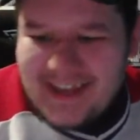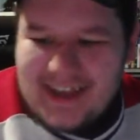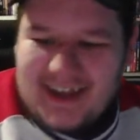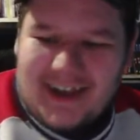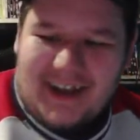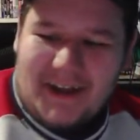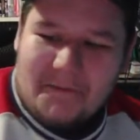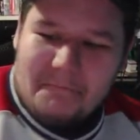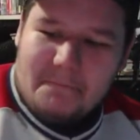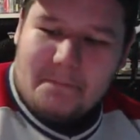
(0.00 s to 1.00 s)

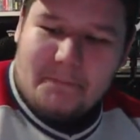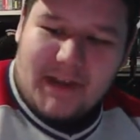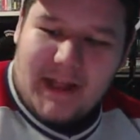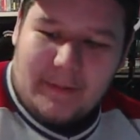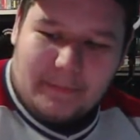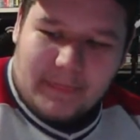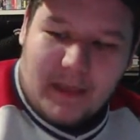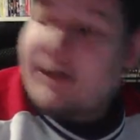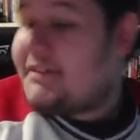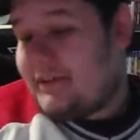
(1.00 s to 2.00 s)
But yeah.
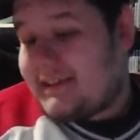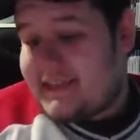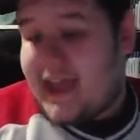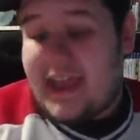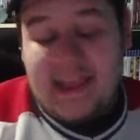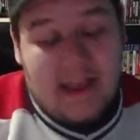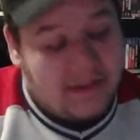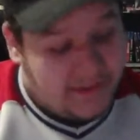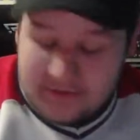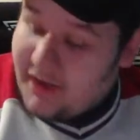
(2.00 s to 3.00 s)
Also, NZA...
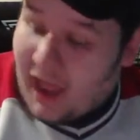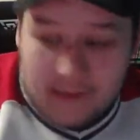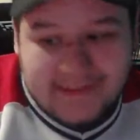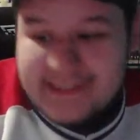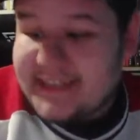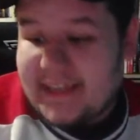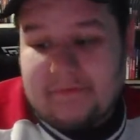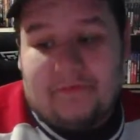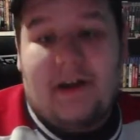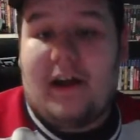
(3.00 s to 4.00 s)
Dude, I've been saying that
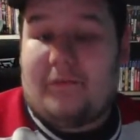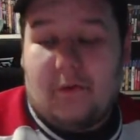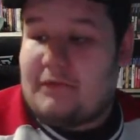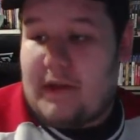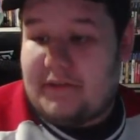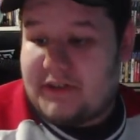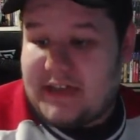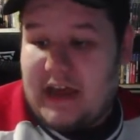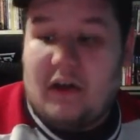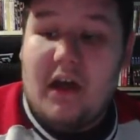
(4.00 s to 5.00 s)
for 4 or 5 years
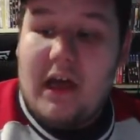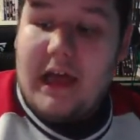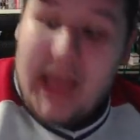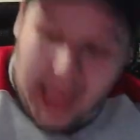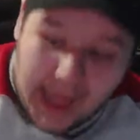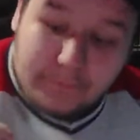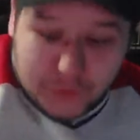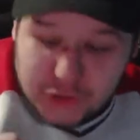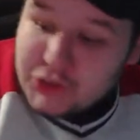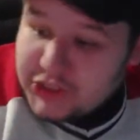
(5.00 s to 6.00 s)
now. Habs
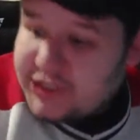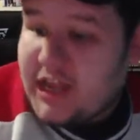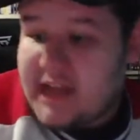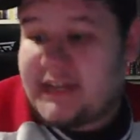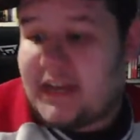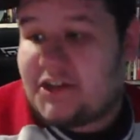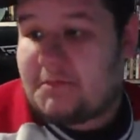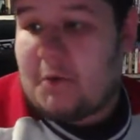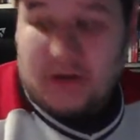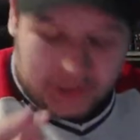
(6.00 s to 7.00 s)
should sign Daniel
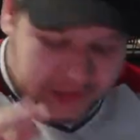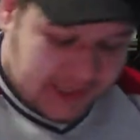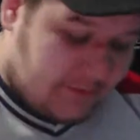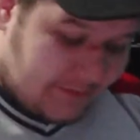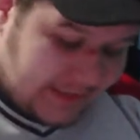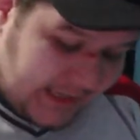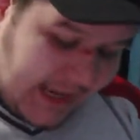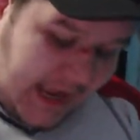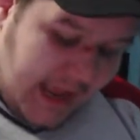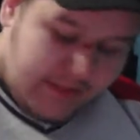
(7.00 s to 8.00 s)
Sprong. Genuinely,
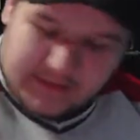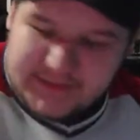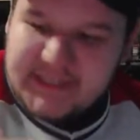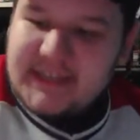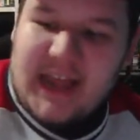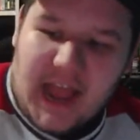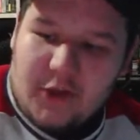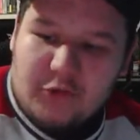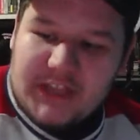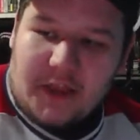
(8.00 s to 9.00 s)
this is a guy
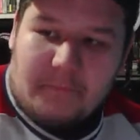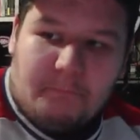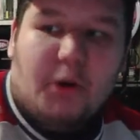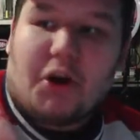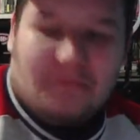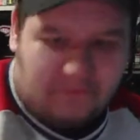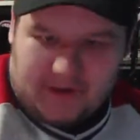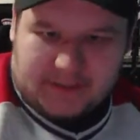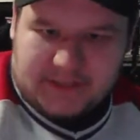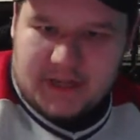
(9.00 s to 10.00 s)
who's, like,
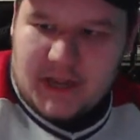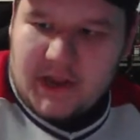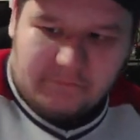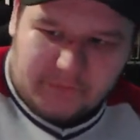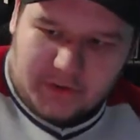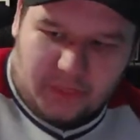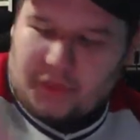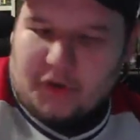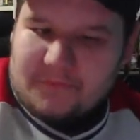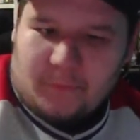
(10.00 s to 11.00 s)
perfect for a
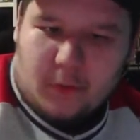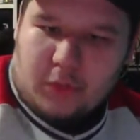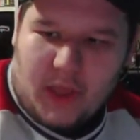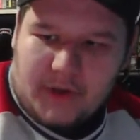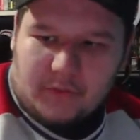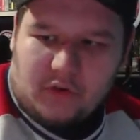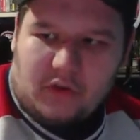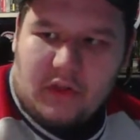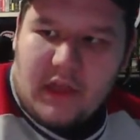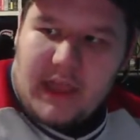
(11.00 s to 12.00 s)
third, fourth-line
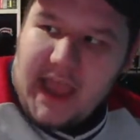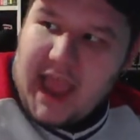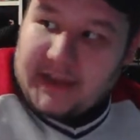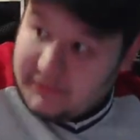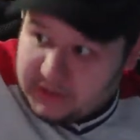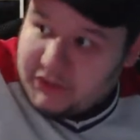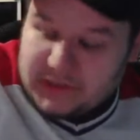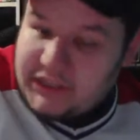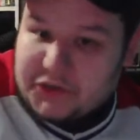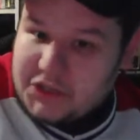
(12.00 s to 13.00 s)
role and
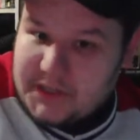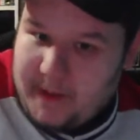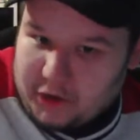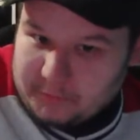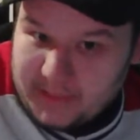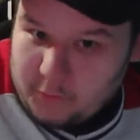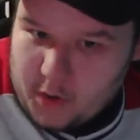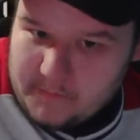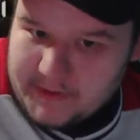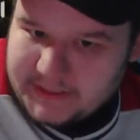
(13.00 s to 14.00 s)
literally power play
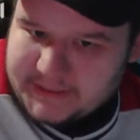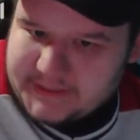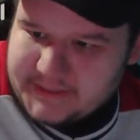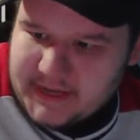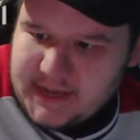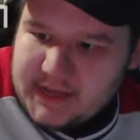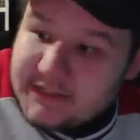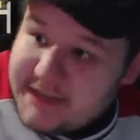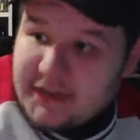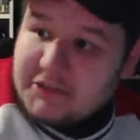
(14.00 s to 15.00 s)
1 minute.
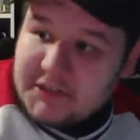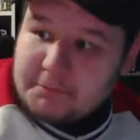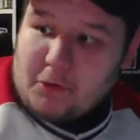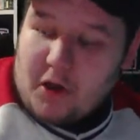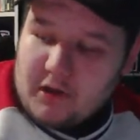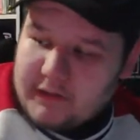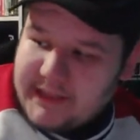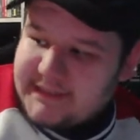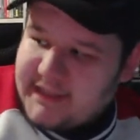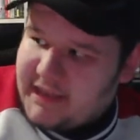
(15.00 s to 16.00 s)
Daniel Sprong
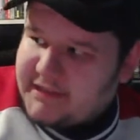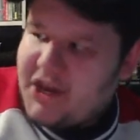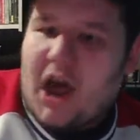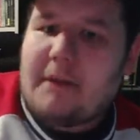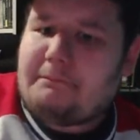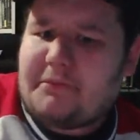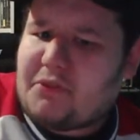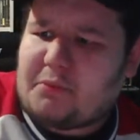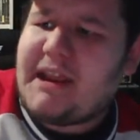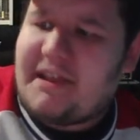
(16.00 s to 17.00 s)
is, like, top
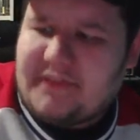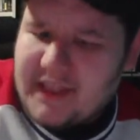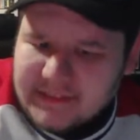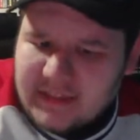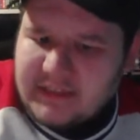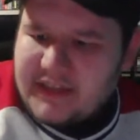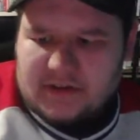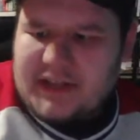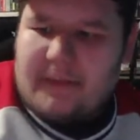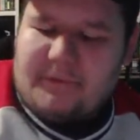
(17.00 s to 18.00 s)
3, I think, in the league,
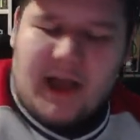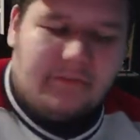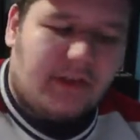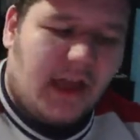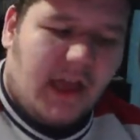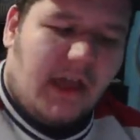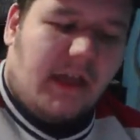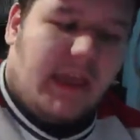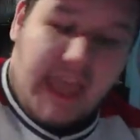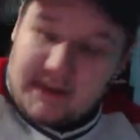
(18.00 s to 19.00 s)
or top 5,
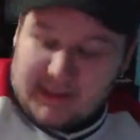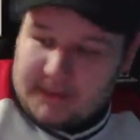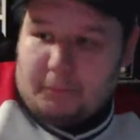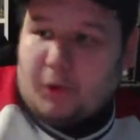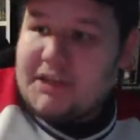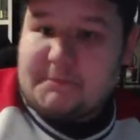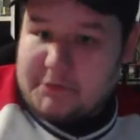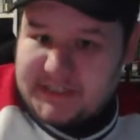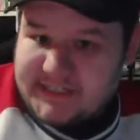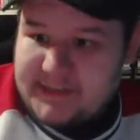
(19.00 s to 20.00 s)
in, like, points
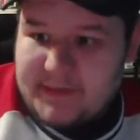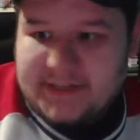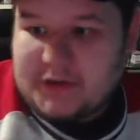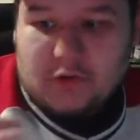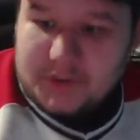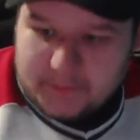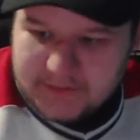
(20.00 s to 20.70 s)
per 60 minutes or goals per